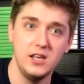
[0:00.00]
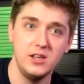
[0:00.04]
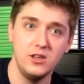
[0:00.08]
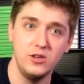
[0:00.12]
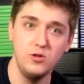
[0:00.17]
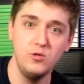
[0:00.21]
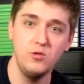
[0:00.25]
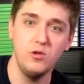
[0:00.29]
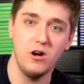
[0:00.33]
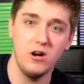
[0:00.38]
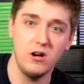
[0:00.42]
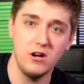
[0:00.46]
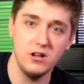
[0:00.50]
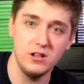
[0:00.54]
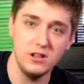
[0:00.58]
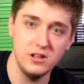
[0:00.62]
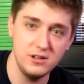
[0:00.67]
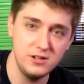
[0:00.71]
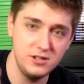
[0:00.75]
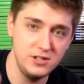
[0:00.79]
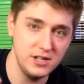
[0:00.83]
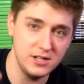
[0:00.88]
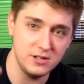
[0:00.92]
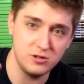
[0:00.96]
You are a
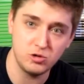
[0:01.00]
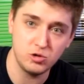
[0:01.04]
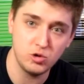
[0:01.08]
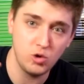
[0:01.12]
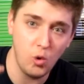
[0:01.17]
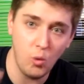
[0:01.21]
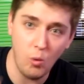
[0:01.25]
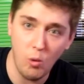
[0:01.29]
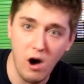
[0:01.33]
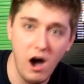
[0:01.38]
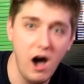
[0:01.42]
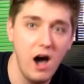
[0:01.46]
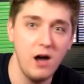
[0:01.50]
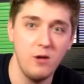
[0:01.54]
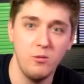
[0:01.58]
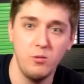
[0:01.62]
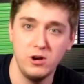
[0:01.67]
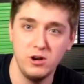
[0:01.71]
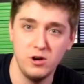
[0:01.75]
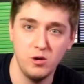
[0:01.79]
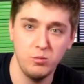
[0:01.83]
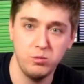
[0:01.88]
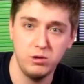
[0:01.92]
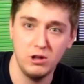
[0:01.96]
legit squad
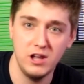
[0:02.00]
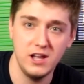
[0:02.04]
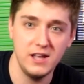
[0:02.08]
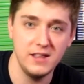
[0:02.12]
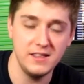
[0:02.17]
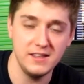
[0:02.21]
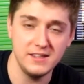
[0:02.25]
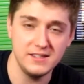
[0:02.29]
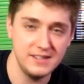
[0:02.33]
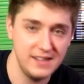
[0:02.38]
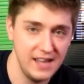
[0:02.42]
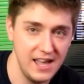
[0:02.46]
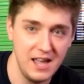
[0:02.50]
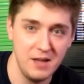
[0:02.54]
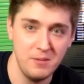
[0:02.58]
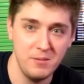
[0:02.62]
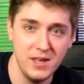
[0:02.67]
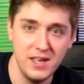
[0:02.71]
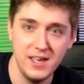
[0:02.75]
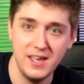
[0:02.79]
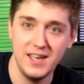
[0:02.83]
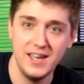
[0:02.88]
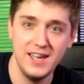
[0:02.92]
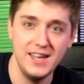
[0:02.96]
when you're playing this game.
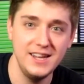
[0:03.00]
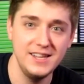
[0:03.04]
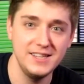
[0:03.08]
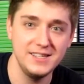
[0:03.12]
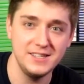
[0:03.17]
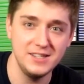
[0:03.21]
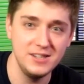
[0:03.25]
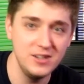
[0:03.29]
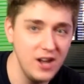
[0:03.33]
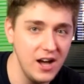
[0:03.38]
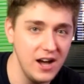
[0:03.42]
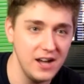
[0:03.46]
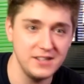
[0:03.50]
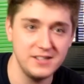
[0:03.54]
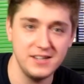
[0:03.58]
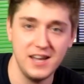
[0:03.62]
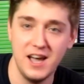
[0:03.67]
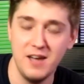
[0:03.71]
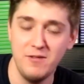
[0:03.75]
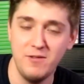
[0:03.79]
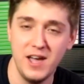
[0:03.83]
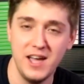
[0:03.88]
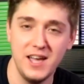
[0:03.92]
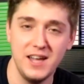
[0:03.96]
It is nuts.
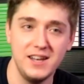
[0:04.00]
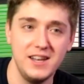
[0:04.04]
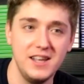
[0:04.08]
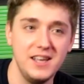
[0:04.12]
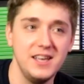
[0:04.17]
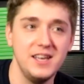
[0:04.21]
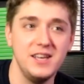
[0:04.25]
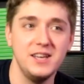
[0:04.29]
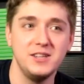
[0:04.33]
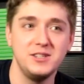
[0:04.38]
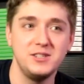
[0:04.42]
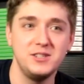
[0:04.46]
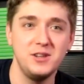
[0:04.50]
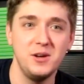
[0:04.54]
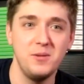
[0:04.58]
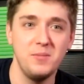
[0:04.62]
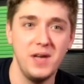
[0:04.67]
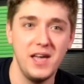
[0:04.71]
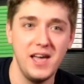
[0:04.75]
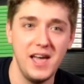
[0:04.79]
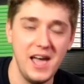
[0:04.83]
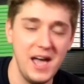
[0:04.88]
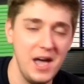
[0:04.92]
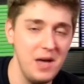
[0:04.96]
I've had
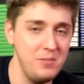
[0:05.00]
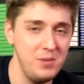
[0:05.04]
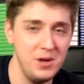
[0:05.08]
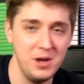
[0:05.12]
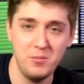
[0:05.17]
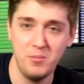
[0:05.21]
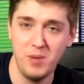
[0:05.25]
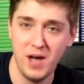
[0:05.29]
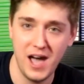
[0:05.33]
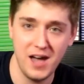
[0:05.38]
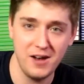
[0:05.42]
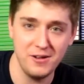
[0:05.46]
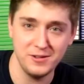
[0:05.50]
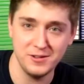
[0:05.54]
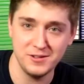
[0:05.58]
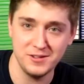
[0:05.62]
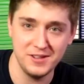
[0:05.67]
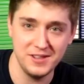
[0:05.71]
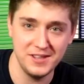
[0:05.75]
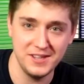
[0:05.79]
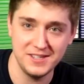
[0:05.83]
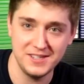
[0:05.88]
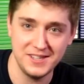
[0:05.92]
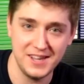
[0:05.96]
some epic battles
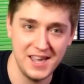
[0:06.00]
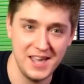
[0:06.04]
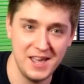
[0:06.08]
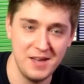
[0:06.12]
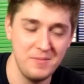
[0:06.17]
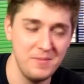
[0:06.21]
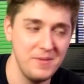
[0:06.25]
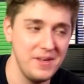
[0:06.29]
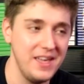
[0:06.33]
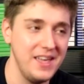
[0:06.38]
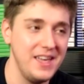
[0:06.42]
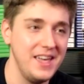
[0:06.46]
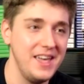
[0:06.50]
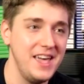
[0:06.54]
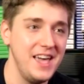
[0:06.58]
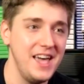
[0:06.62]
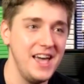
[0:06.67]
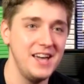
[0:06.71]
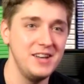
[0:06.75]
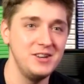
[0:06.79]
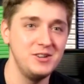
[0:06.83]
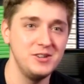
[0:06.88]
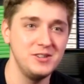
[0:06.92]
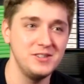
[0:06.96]
on this game
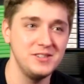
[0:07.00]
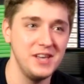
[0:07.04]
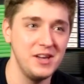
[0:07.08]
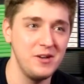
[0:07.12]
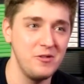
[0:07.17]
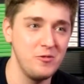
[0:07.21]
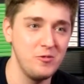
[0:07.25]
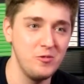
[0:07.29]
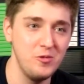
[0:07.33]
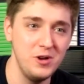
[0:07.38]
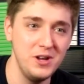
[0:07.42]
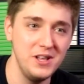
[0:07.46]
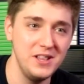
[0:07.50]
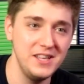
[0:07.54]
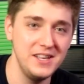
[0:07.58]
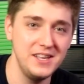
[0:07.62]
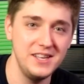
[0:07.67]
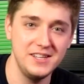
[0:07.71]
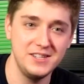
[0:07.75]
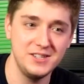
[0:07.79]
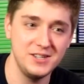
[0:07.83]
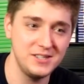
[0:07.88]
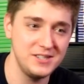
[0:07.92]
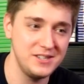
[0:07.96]
and just like
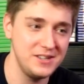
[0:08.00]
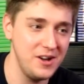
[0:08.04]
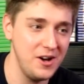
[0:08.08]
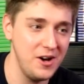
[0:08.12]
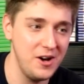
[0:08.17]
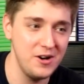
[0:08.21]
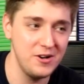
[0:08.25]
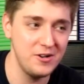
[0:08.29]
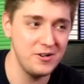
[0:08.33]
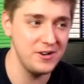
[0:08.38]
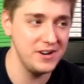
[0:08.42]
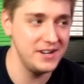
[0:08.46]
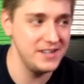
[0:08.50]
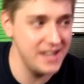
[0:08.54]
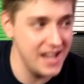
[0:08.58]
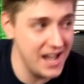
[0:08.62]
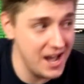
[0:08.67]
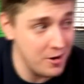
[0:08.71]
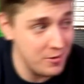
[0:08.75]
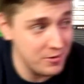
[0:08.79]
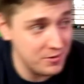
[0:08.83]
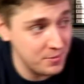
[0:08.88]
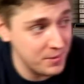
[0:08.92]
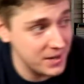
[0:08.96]
really just hunkering
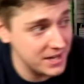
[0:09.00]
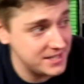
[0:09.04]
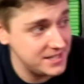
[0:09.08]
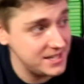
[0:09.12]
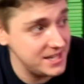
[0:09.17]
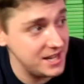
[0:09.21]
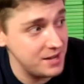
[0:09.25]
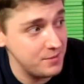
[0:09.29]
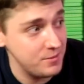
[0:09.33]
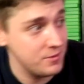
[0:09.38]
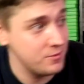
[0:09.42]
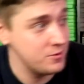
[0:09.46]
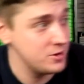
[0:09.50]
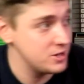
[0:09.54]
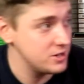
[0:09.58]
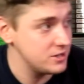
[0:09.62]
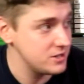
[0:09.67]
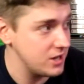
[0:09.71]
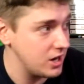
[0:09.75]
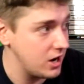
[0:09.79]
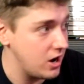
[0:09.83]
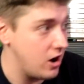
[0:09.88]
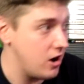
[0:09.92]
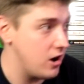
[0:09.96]
down with my team, and we're
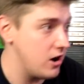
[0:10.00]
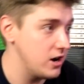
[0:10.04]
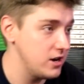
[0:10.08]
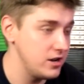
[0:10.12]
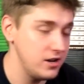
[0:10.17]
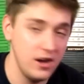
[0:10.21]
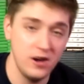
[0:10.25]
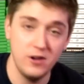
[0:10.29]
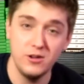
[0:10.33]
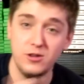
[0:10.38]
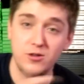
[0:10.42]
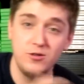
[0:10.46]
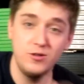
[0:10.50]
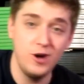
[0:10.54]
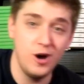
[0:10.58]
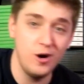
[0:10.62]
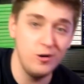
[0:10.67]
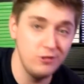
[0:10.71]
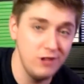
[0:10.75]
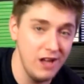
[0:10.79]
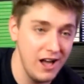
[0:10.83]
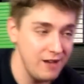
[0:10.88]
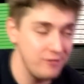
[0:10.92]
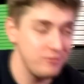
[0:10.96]
just like, all right, yo, you
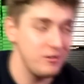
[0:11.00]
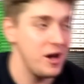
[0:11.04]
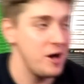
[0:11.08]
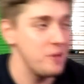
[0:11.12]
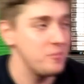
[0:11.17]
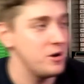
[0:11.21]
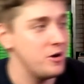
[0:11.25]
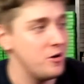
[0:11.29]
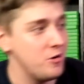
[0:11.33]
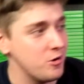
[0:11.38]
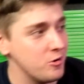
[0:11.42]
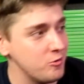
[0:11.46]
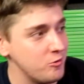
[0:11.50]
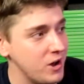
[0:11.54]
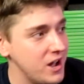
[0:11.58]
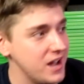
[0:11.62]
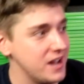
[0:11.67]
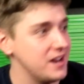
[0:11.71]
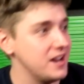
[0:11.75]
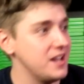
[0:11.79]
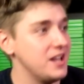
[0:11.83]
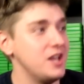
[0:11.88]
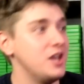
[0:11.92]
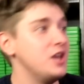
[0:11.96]
go left, I'm going
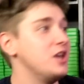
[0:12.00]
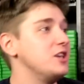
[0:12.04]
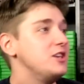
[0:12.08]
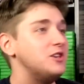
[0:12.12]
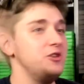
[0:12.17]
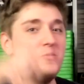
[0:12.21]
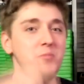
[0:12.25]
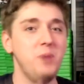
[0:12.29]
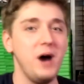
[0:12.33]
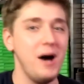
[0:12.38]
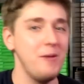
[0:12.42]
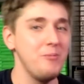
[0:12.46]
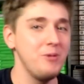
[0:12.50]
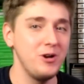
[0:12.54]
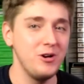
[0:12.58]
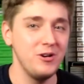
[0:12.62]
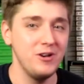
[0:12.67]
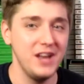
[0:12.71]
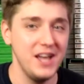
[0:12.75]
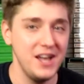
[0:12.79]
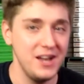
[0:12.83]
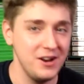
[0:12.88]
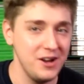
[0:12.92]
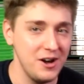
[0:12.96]
right, you pop a
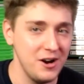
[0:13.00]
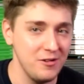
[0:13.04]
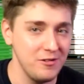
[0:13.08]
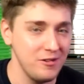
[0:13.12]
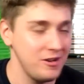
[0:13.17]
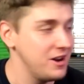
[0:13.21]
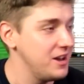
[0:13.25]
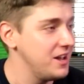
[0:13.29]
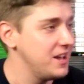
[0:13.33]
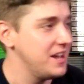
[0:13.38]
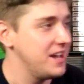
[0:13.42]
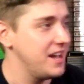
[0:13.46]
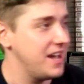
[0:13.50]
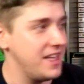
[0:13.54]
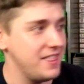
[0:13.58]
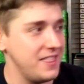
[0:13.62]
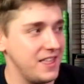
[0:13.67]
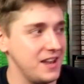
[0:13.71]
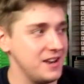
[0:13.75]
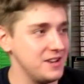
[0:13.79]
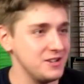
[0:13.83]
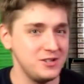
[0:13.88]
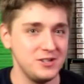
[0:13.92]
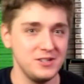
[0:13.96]
grenade over, and
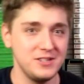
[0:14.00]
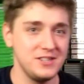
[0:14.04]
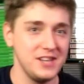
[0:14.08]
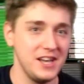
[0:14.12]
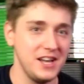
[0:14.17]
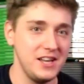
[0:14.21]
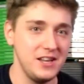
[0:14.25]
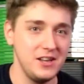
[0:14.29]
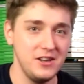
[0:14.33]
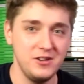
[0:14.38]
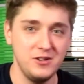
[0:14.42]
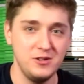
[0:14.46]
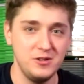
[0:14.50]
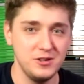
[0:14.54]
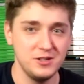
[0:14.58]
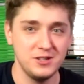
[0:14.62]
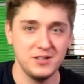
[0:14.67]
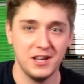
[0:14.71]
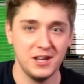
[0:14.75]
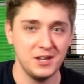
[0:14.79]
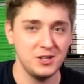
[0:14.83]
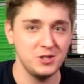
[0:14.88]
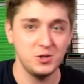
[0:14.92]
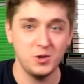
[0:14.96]
then it's just like you
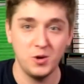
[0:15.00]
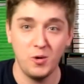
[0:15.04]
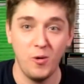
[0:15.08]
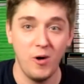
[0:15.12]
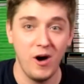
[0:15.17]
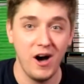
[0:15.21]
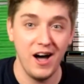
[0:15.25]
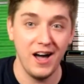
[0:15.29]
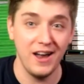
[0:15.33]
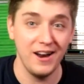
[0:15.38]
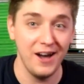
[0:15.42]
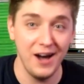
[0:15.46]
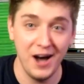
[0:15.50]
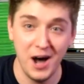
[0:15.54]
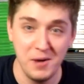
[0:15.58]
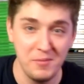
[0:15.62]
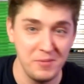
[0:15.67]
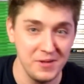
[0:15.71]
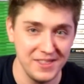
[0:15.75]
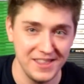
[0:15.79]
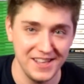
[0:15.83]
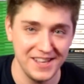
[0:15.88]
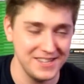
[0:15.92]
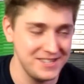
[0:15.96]
just like squad
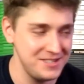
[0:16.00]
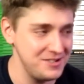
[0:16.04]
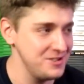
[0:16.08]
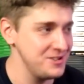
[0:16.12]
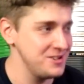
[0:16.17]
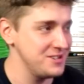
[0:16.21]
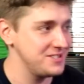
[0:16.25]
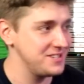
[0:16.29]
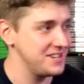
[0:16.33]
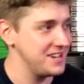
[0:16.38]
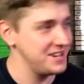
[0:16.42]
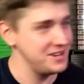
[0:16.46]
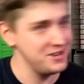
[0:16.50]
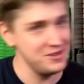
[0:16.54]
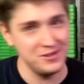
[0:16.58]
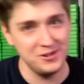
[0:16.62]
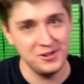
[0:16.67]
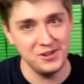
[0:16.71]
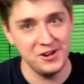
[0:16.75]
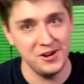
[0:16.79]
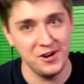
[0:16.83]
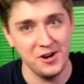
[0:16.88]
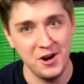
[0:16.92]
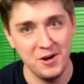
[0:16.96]
up in this. You're just like your
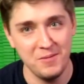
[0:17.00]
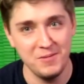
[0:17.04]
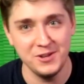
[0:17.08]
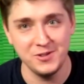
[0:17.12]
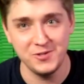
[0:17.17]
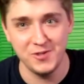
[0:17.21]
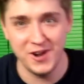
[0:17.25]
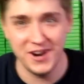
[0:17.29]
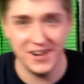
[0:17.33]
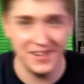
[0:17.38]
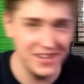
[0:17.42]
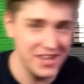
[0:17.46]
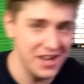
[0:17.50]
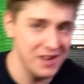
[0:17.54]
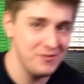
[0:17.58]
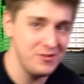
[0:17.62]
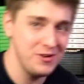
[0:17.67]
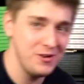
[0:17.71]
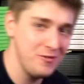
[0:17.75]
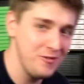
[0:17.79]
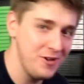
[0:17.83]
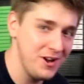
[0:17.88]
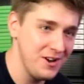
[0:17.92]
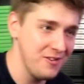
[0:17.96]
homie's running left,
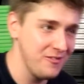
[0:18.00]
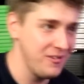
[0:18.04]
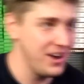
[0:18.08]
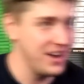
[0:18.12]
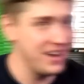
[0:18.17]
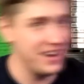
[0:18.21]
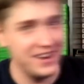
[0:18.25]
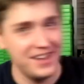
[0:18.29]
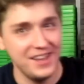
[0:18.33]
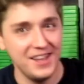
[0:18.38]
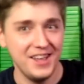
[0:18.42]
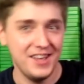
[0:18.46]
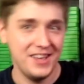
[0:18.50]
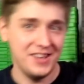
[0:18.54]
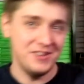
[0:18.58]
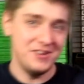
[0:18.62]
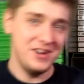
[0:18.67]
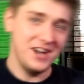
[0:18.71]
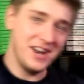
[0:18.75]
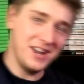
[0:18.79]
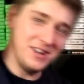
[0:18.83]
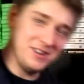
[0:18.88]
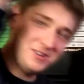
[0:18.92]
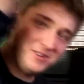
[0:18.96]
you're running right,
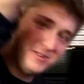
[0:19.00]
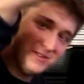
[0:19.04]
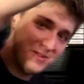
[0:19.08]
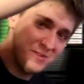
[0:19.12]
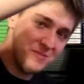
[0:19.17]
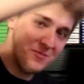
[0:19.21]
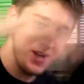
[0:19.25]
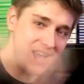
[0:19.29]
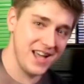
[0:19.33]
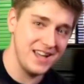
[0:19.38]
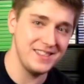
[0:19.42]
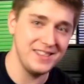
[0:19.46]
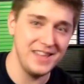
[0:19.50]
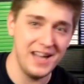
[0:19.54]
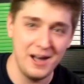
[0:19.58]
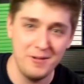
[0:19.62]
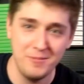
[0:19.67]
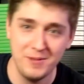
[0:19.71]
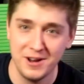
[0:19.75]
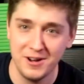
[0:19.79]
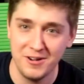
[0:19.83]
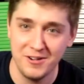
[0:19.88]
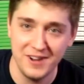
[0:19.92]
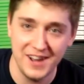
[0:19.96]
you got a dude in the back
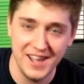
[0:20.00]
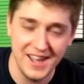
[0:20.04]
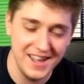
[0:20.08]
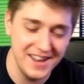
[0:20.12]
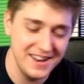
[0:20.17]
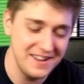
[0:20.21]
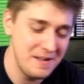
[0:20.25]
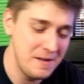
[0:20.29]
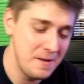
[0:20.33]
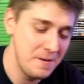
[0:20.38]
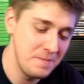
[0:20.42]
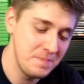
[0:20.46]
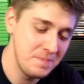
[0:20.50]
lobbing a grenade.